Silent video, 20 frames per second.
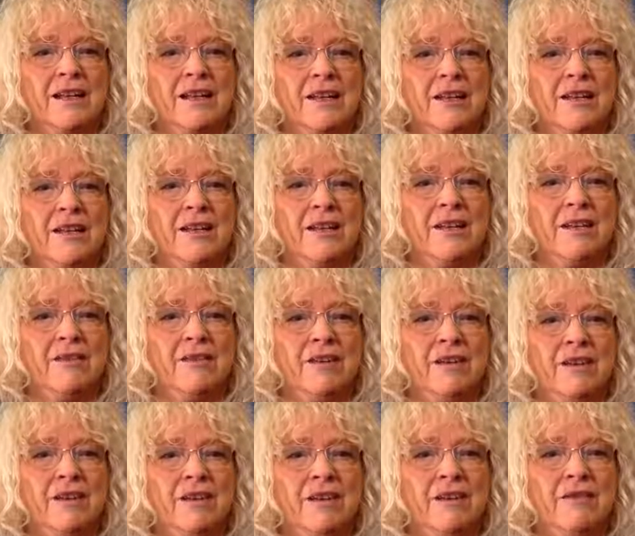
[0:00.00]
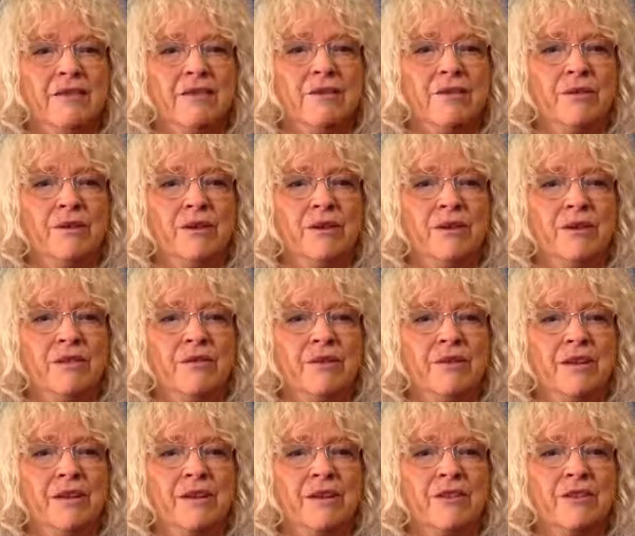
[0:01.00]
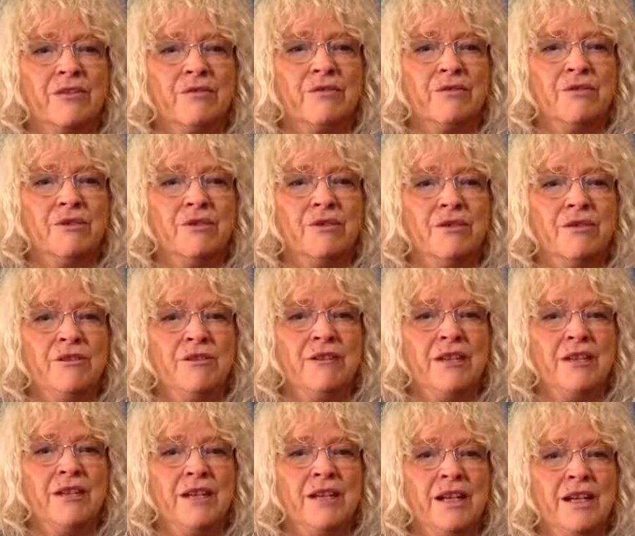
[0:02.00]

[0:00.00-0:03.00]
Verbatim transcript: Good evening to everyone. We got Drew and